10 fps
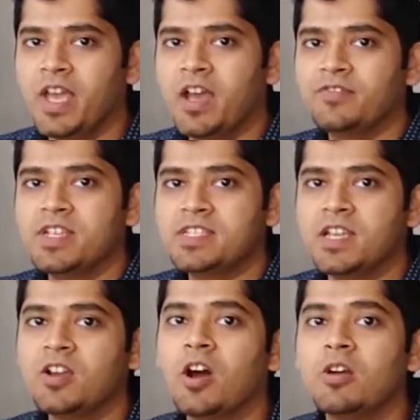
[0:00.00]
have this
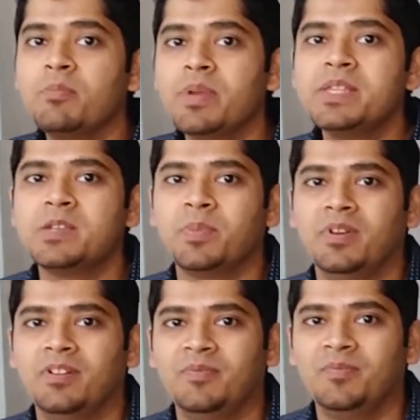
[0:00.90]
thing called principle.
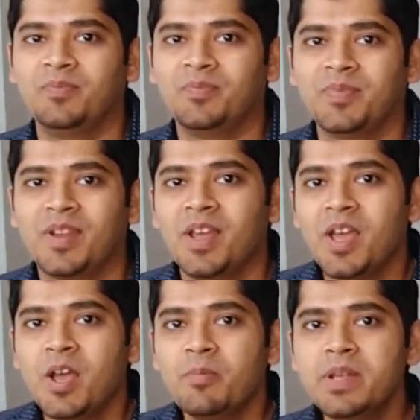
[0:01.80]

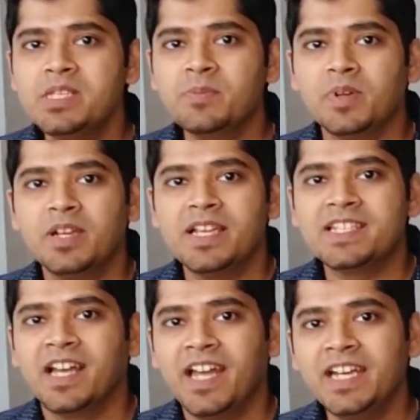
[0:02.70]
Principle is
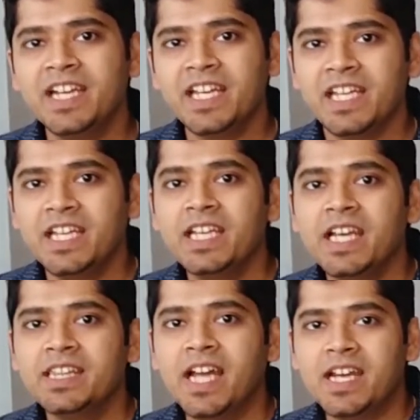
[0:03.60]
the entity
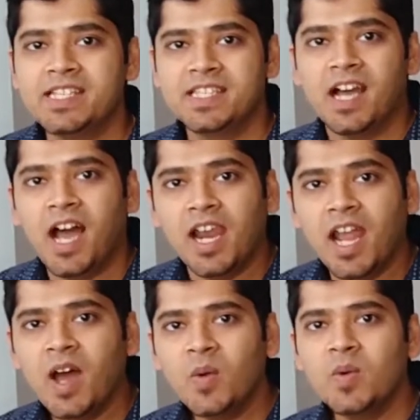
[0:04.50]
that is the
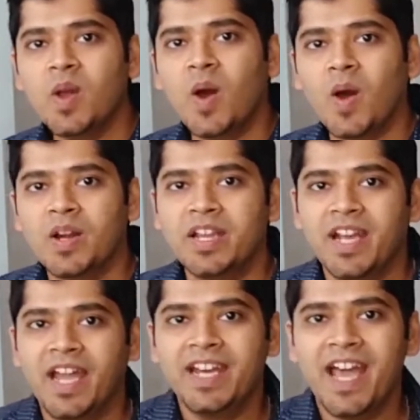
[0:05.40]
allowed or
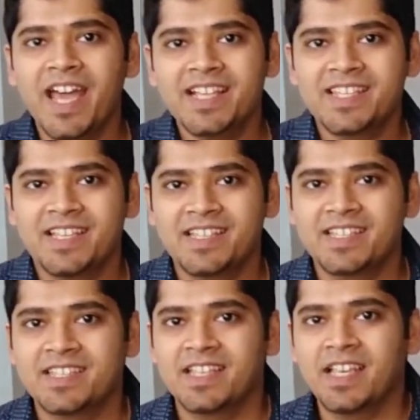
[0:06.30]
denied
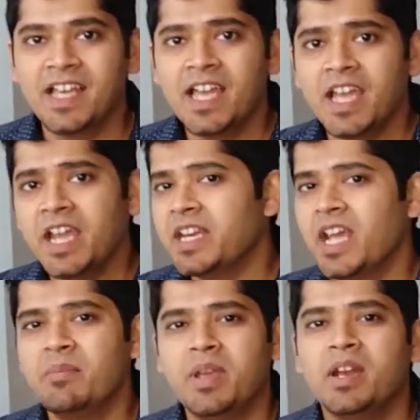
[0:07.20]
access. It
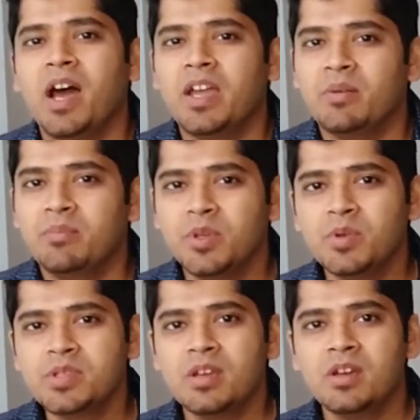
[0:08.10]
can be an IAM
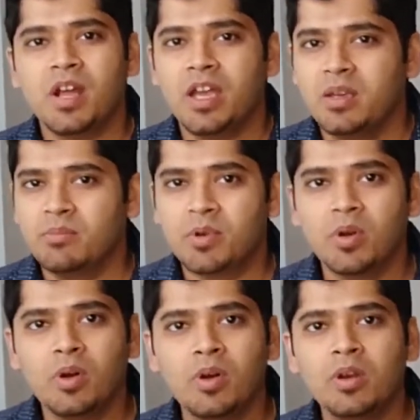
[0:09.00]
user, IAM
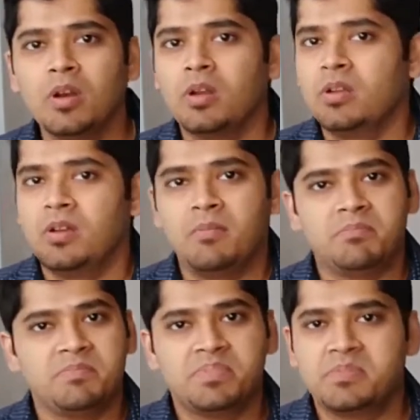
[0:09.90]
role,
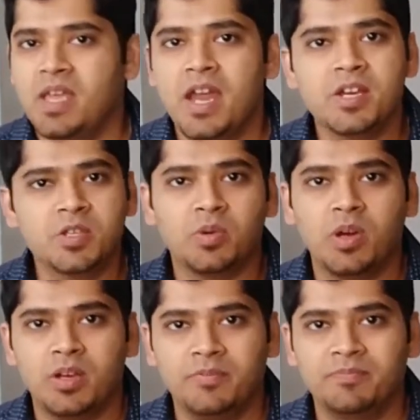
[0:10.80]
and so
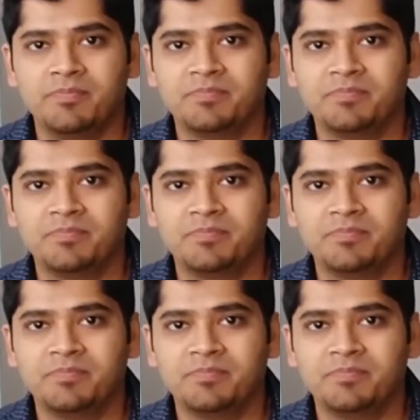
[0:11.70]
on.